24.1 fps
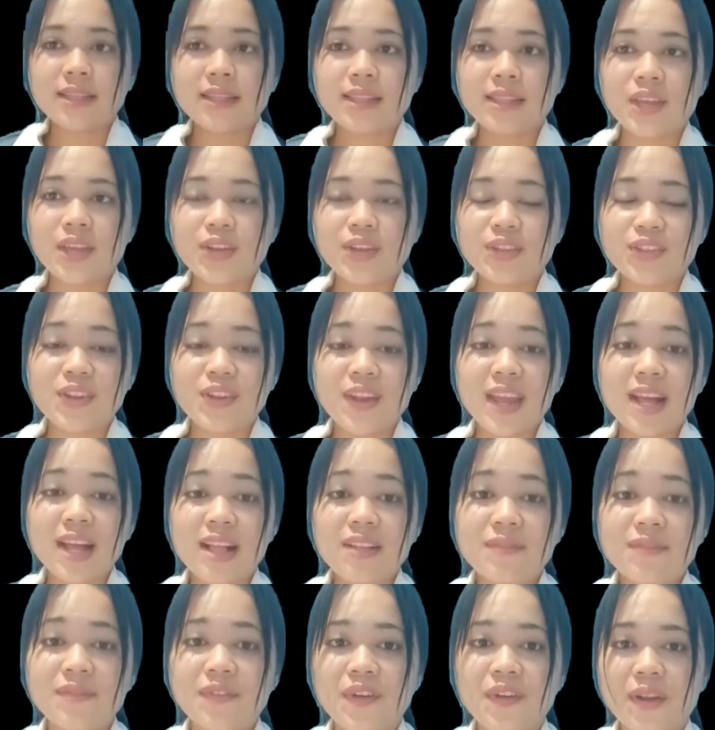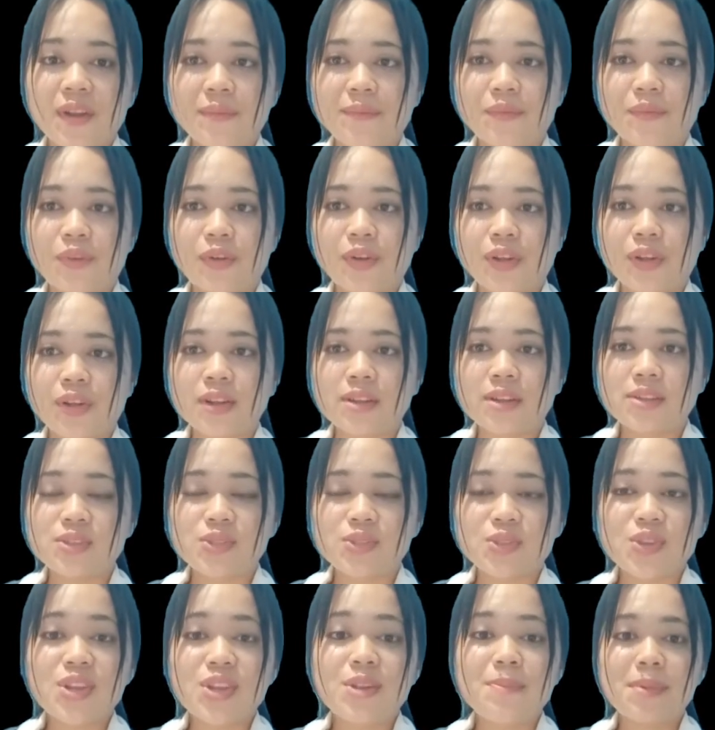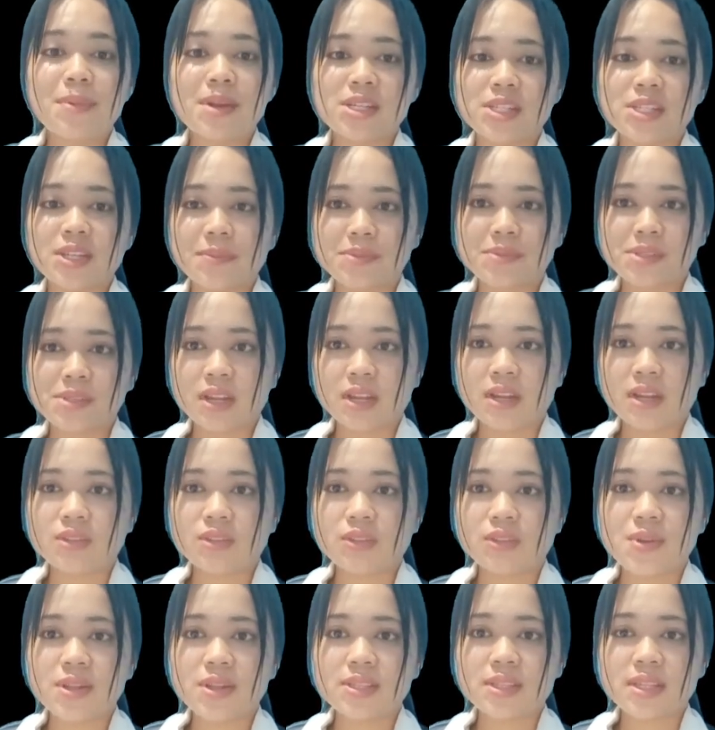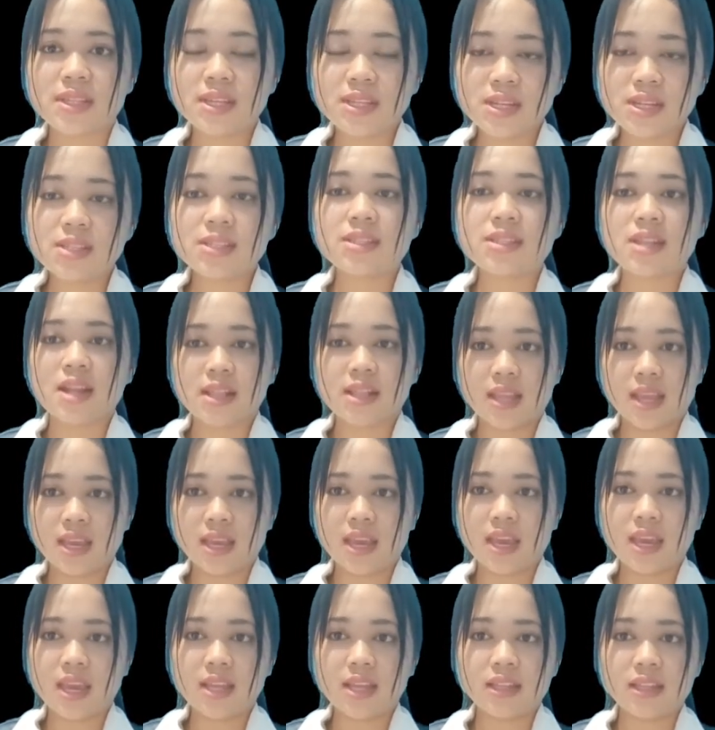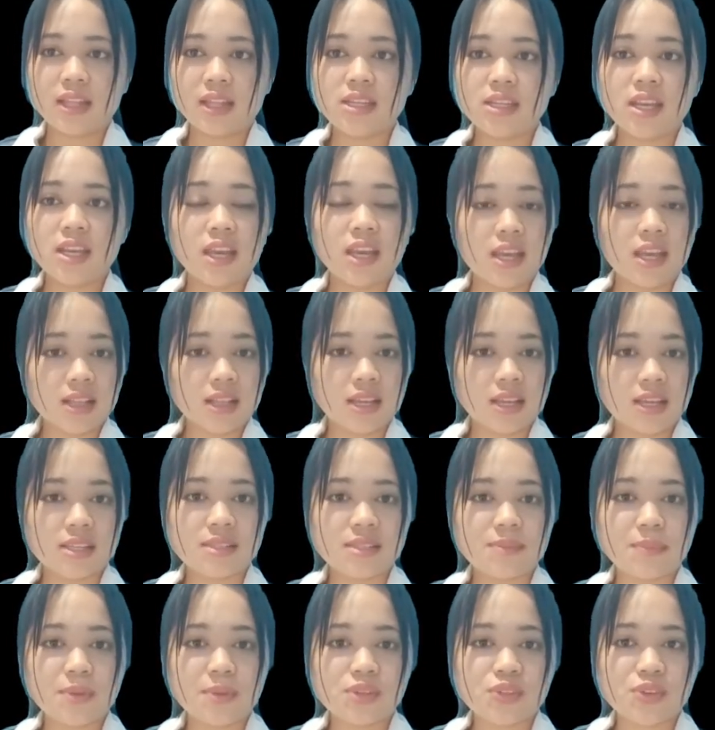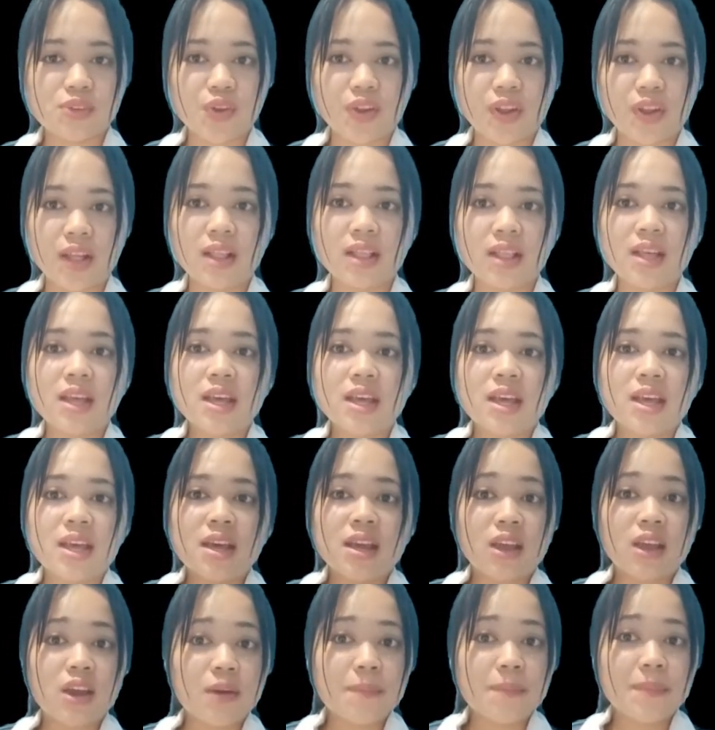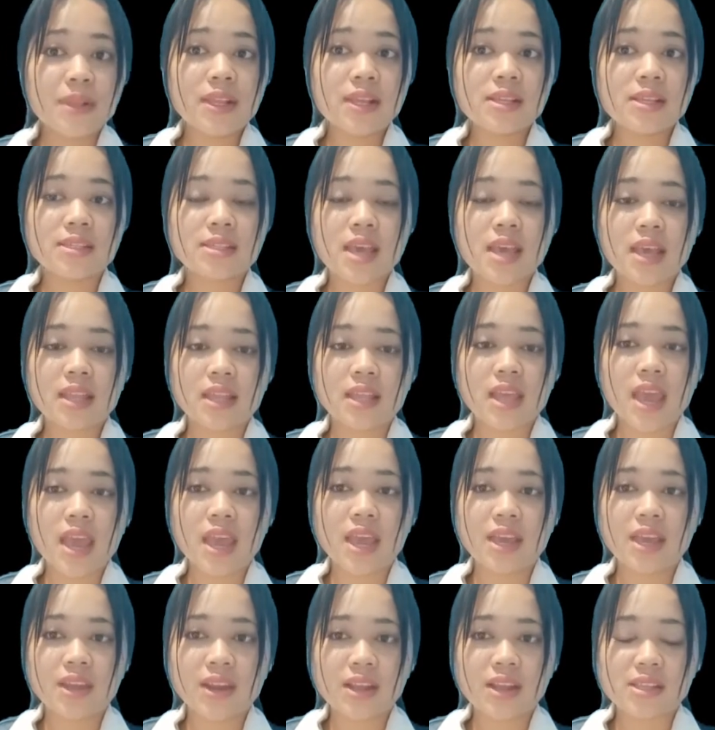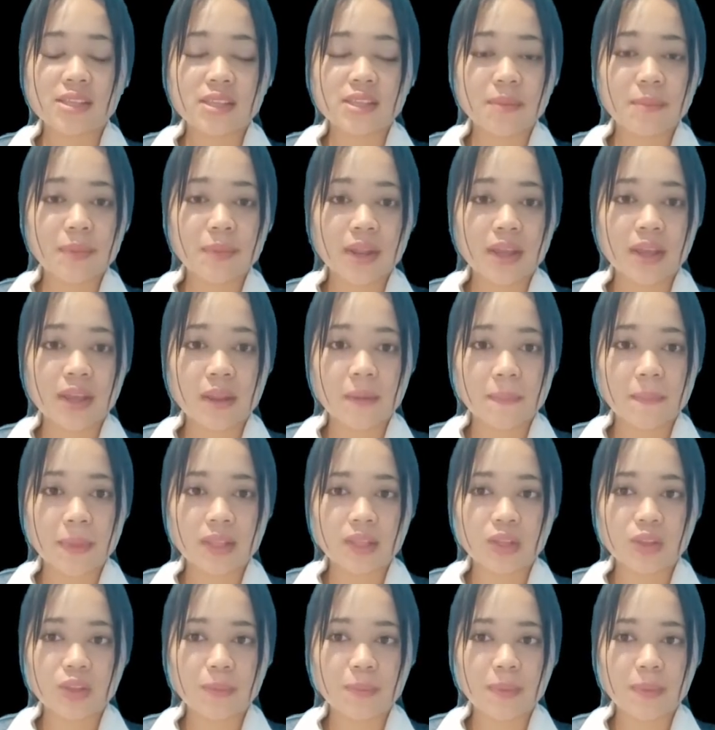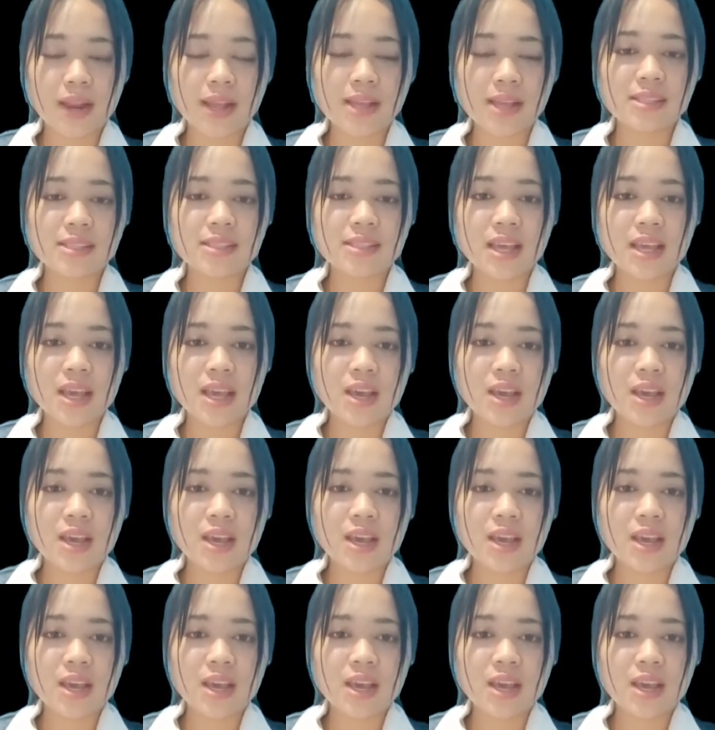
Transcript: Theatrical framework, student perception toward teacher strategy in teaching English, personal competence at a grade sampai grade 4 Tanjung Palas.